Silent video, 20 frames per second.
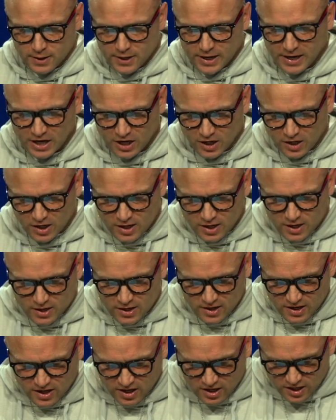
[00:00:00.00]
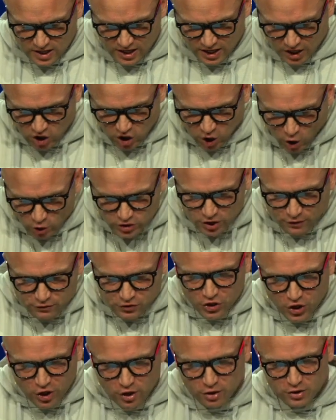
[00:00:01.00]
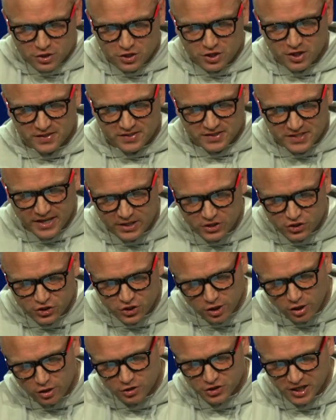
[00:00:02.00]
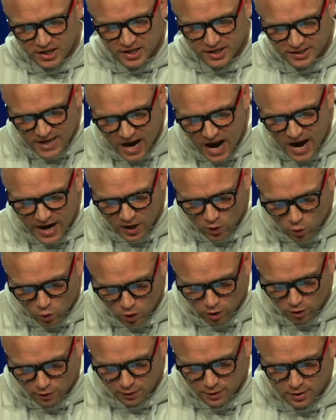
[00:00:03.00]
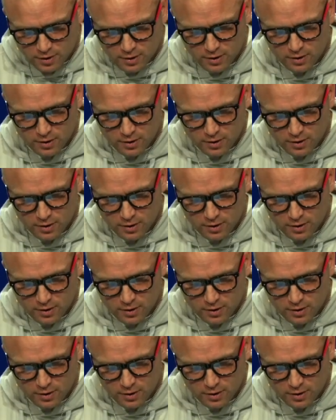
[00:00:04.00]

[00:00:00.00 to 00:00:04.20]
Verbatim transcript: an inclusive church, a sick church in a dying world.